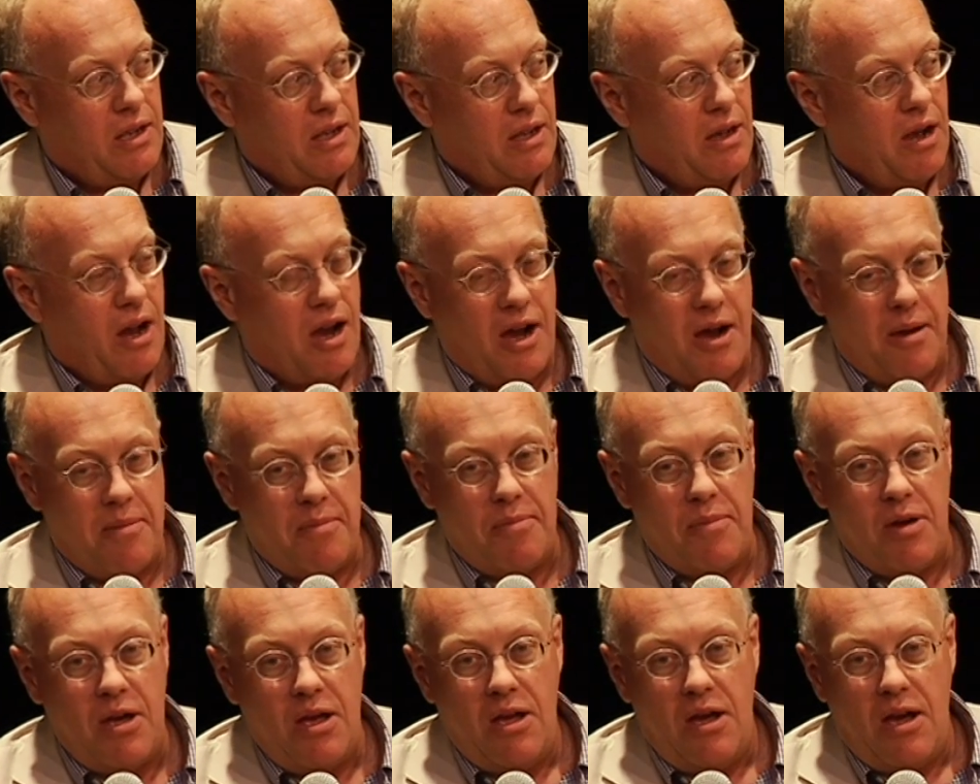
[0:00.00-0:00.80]

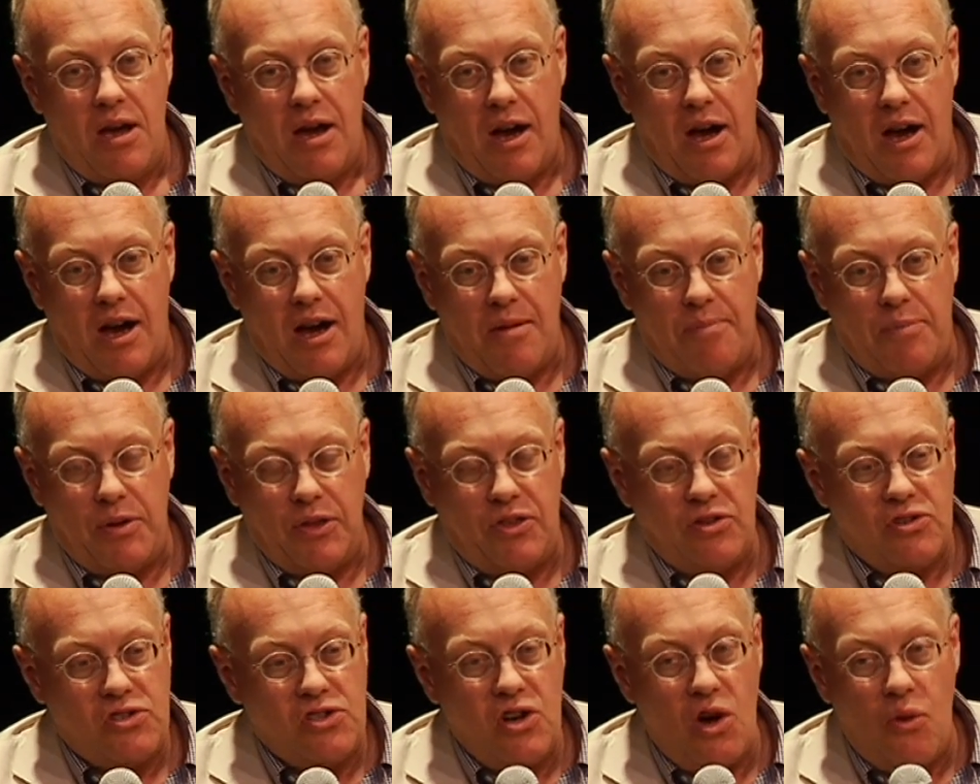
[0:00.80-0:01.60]
But
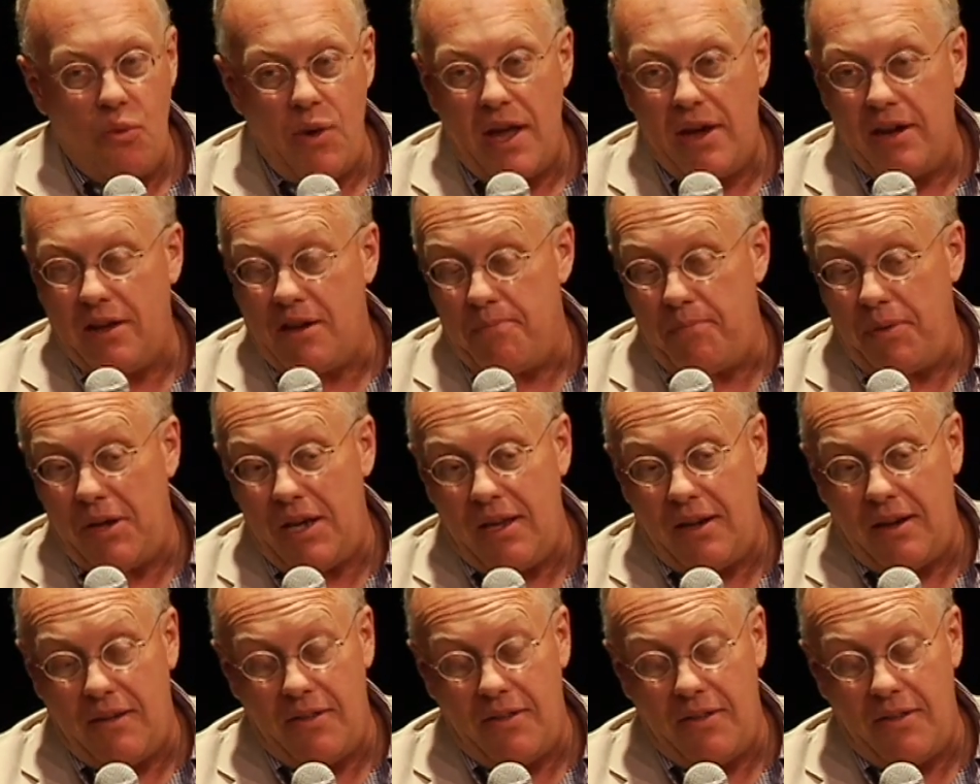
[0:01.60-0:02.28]
there's no way to compete.